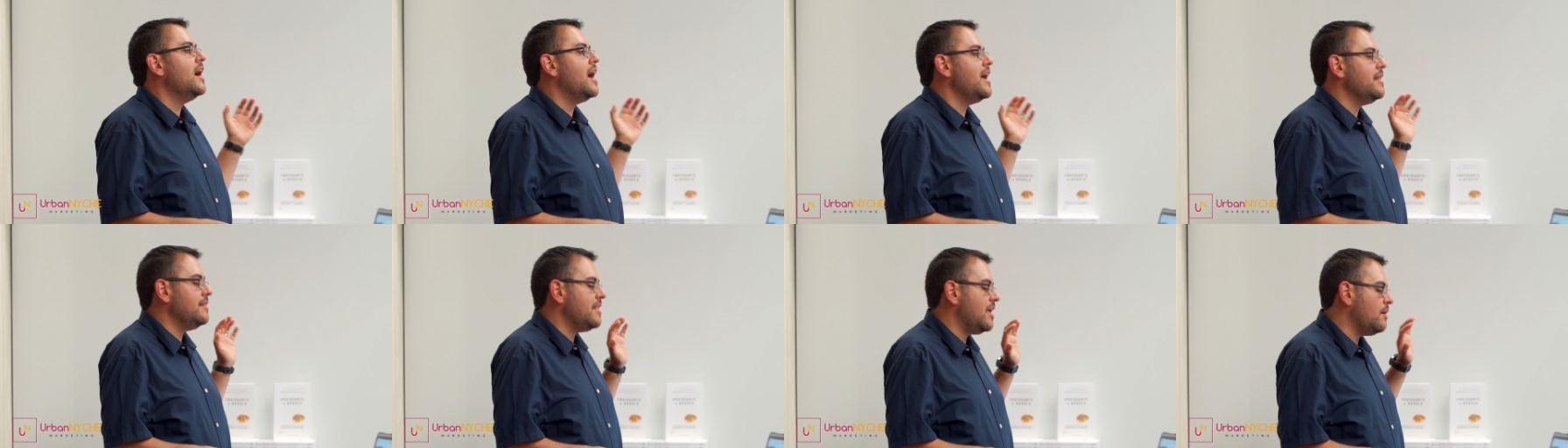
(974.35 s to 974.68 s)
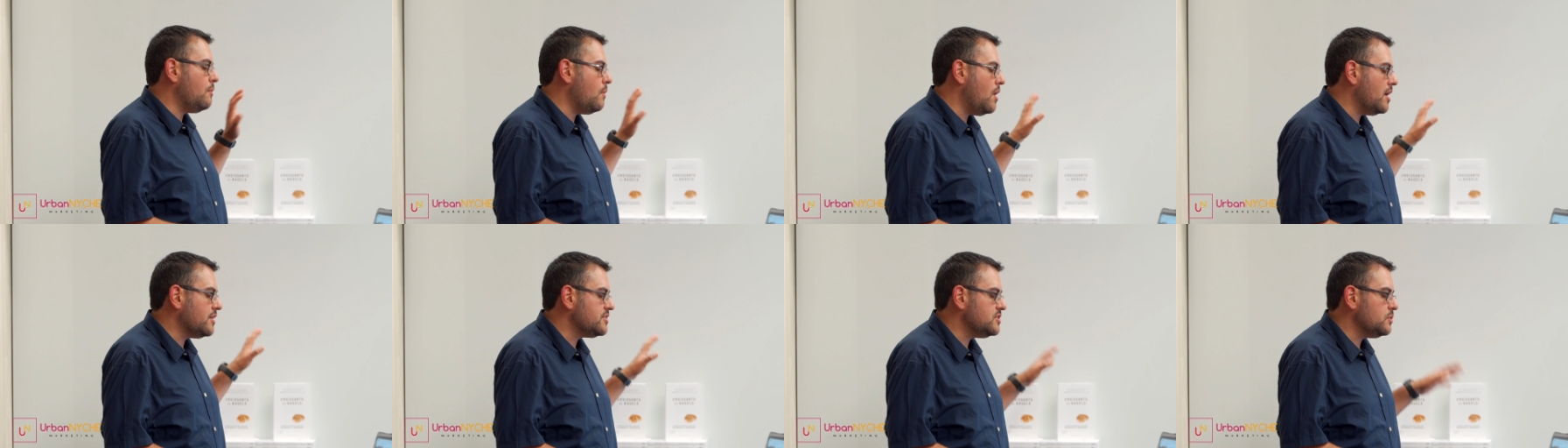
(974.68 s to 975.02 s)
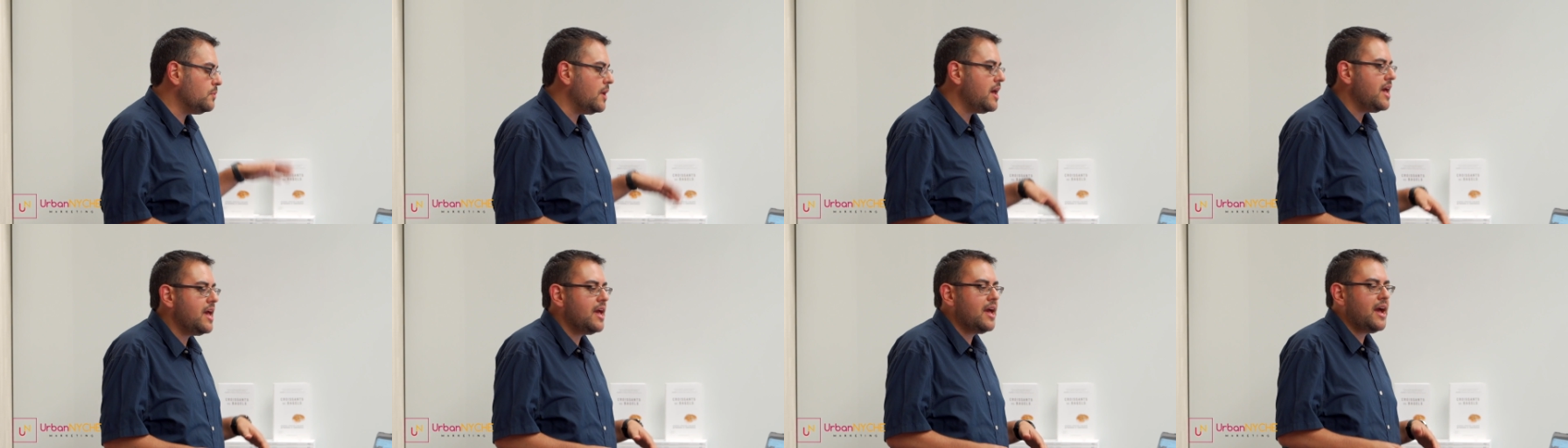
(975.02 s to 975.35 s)
and they walked
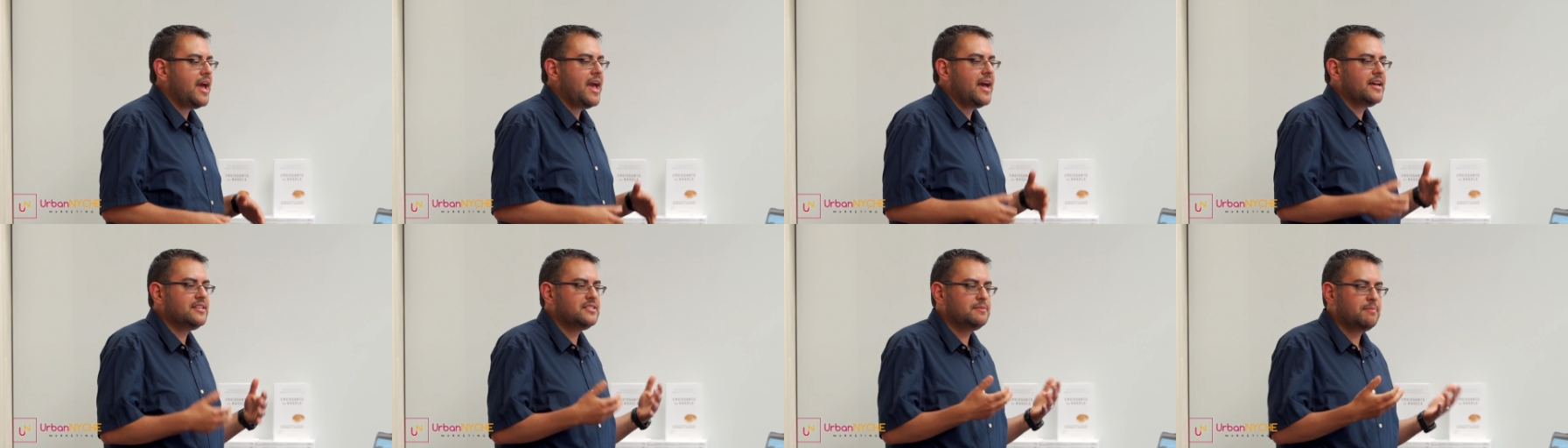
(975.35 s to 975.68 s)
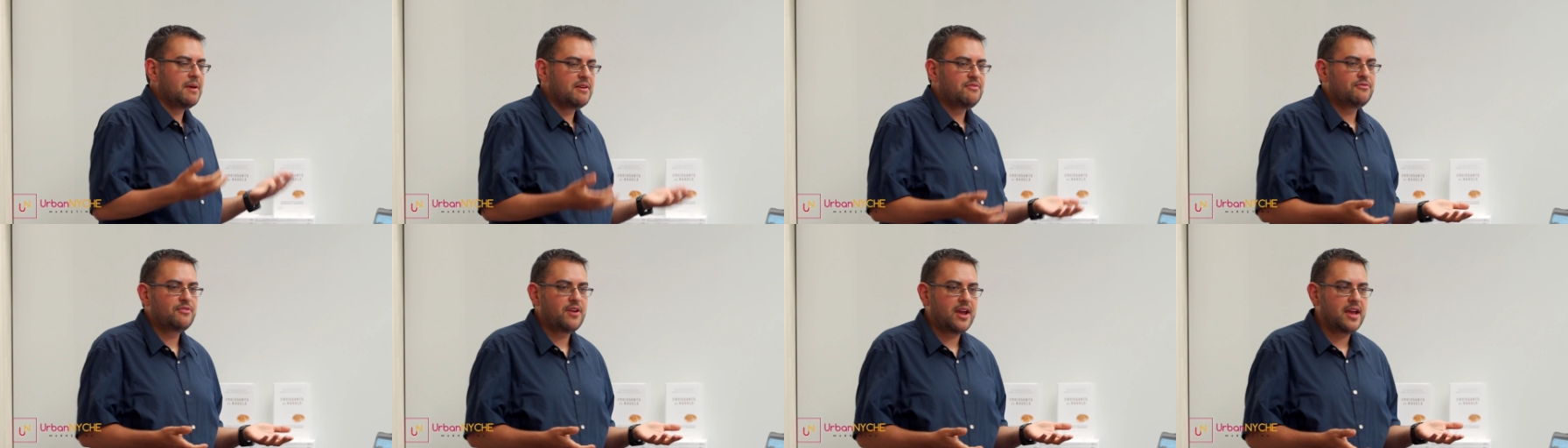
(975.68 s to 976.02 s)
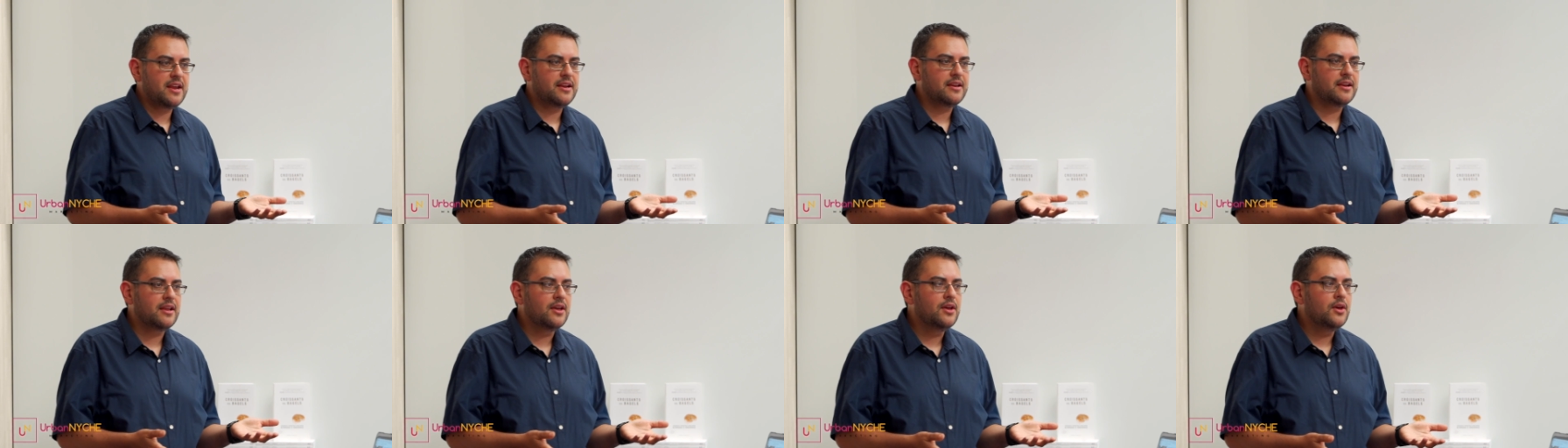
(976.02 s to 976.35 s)
away, I asked my
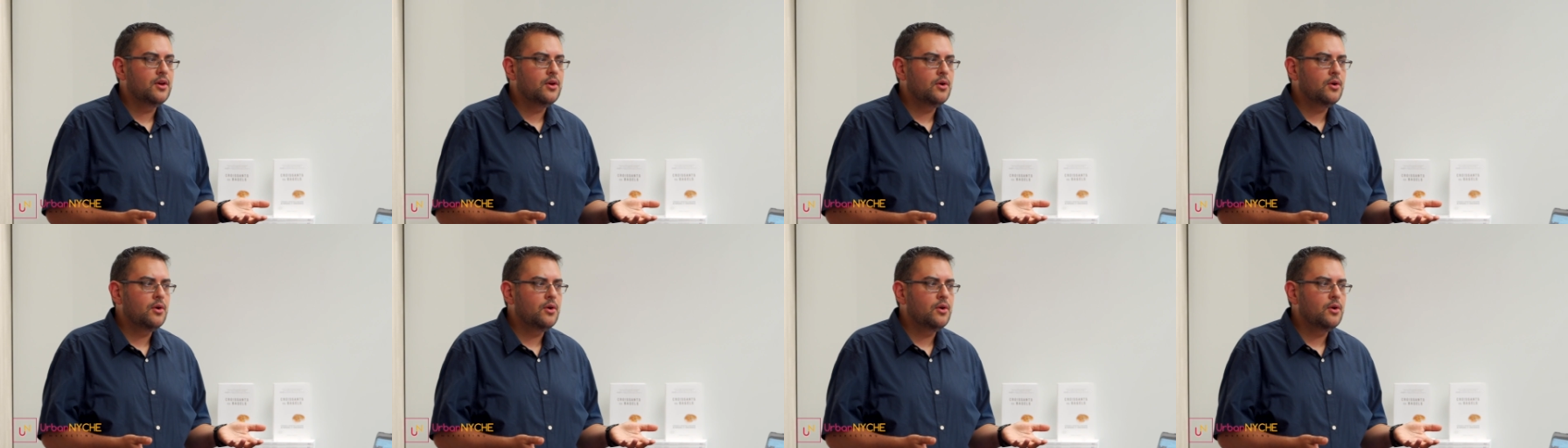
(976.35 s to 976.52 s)
friend,